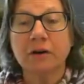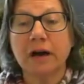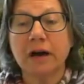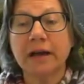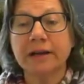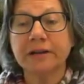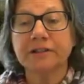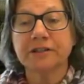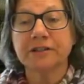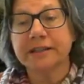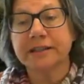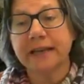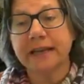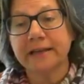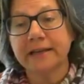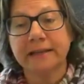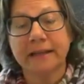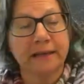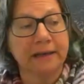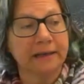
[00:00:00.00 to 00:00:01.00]
I
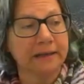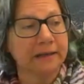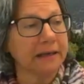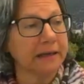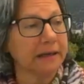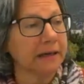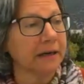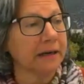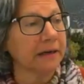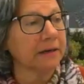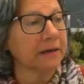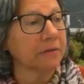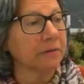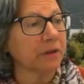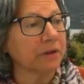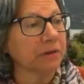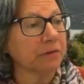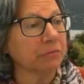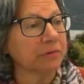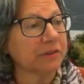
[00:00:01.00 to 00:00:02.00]
understand that uh,
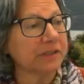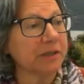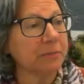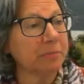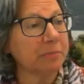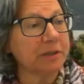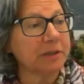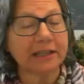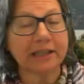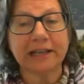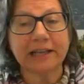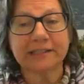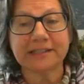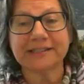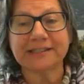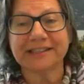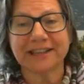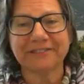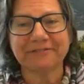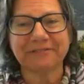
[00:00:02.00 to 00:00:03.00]
the CPA
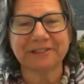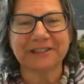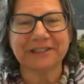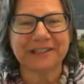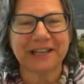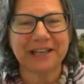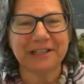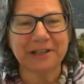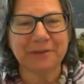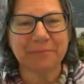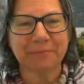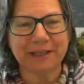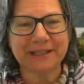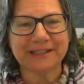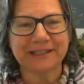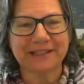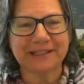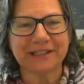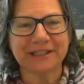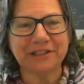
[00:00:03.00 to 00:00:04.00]
license can really take you
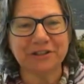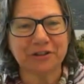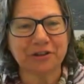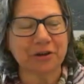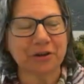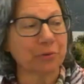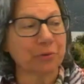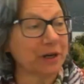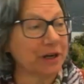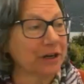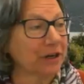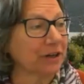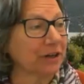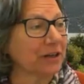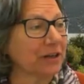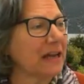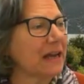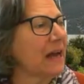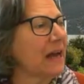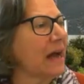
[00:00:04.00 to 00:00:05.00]
places in your
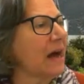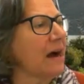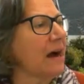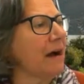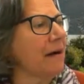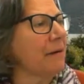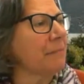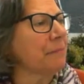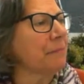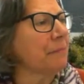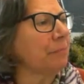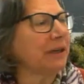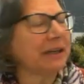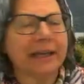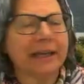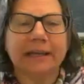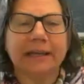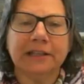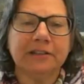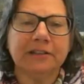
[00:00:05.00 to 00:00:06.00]
career. Um, but
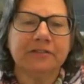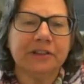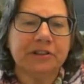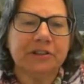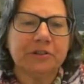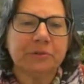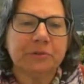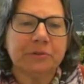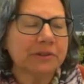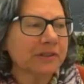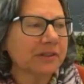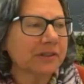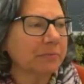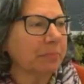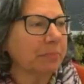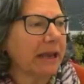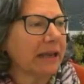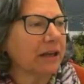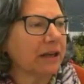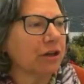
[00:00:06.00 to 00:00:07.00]
can individuals
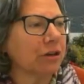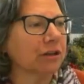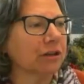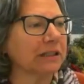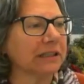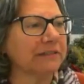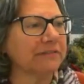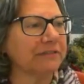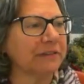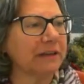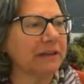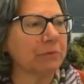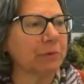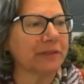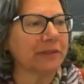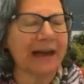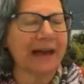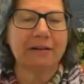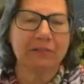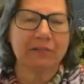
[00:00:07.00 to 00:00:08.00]
make a good living
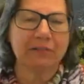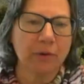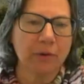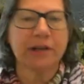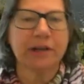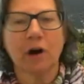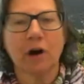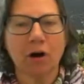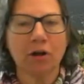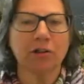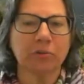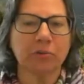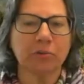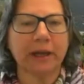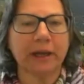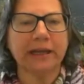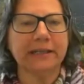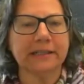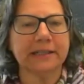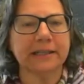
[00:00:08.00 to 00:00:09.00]
without going all the
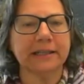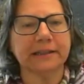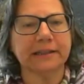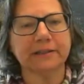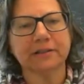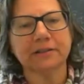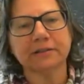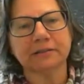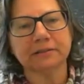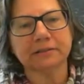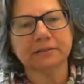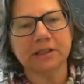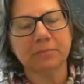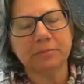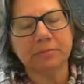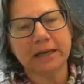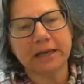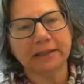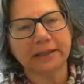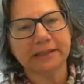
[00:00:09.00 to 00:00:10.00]
way to get their
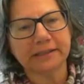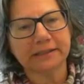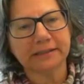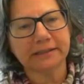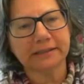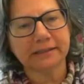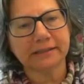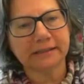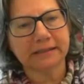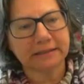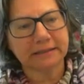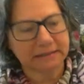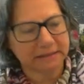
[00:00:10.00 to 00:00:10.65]
CPA license?